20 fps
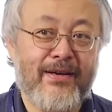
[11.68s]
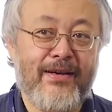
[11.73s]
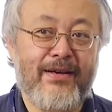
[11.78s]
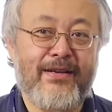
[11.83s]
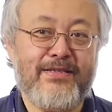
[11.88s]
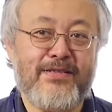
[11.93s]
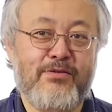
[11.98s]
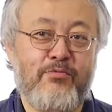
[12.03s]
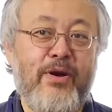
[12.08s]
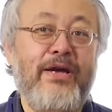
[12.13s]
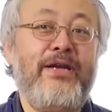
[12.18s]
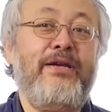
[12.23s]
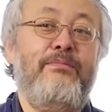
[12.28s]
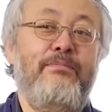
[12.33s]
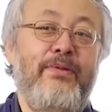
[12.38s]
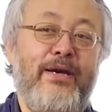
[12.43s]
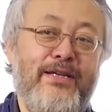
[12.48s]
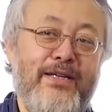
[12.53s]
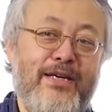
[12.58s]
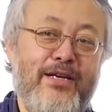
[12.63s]
It's very
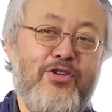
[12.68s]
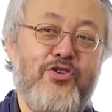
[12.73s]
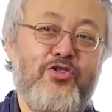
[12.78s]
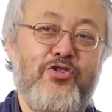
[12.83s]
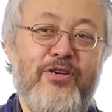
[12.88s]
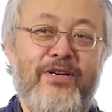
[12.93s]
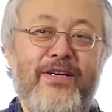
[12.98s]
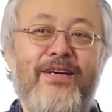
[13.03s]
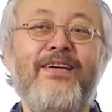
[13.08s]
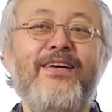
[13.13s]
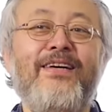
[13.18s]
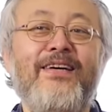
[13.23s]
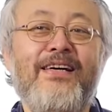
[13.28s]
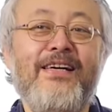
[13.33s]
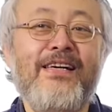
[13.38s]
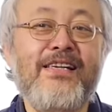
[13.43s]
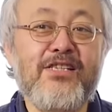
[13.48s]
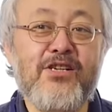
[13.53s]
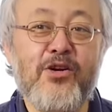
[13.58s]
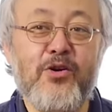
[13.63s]
bad actually.
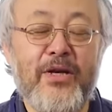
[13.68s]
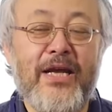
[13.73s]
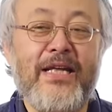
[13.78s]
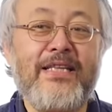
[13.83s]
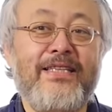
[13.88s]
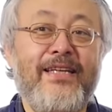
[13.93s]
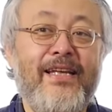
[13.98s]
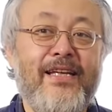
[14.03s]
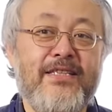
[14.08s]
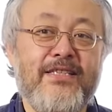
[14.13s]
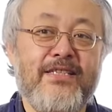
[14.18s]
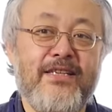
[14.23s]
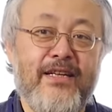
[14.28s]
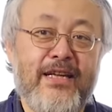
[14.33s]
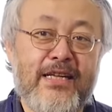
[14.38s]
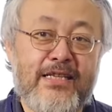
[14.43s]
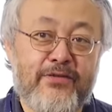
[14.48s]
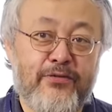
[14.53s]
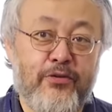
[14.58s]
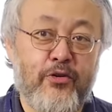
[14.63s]
So
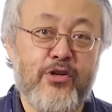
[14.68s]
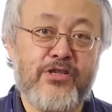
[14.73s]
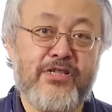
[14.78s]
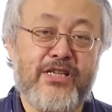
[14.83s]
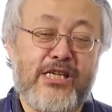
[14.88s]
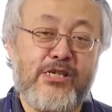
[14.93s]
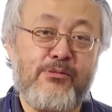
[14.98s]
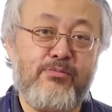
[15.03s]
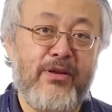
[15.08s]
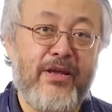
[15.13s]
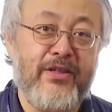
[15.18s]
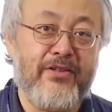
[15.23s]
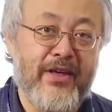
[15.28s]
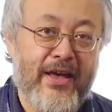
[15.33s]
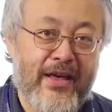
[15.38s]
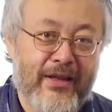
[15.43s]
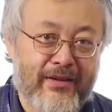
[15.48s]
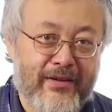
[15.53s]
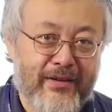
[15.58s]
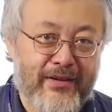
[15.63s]
let's first explain the
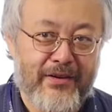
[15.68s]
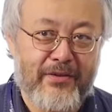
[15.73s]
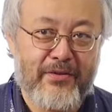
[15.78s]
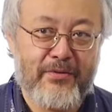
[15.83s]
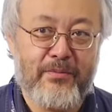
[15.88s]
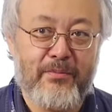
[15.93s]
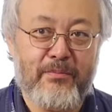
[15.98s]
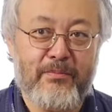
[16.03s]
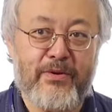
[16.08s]
algorithm